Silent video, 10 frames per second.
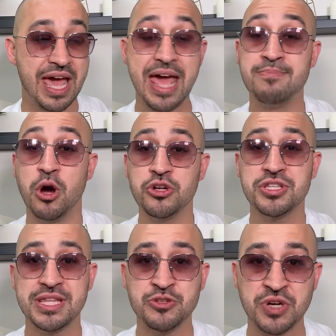And most of
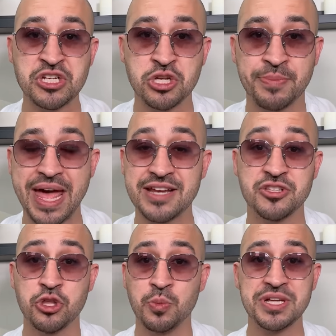these regional banks are
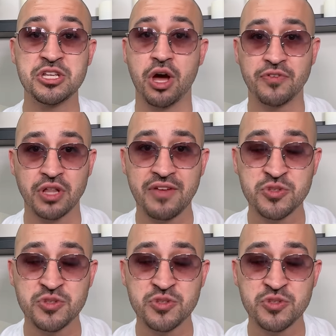the ones that offer life